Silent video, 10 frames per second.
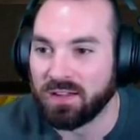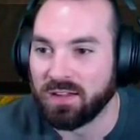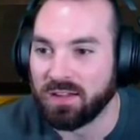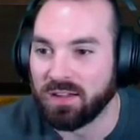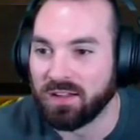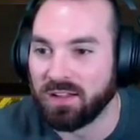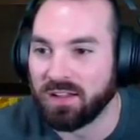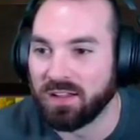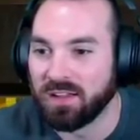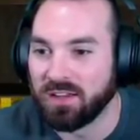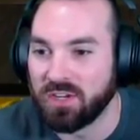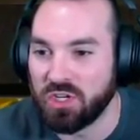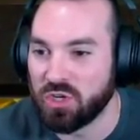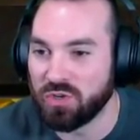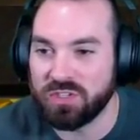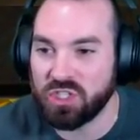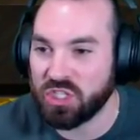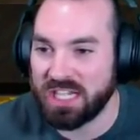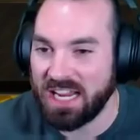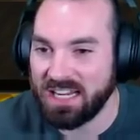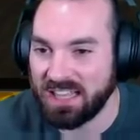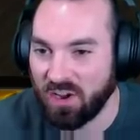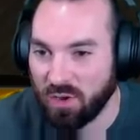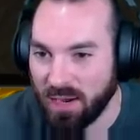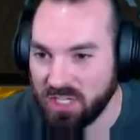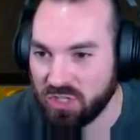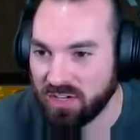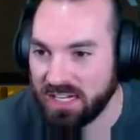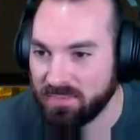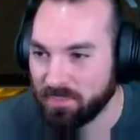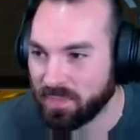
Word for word: Is, am I doing anything? You're just standing there on my screen.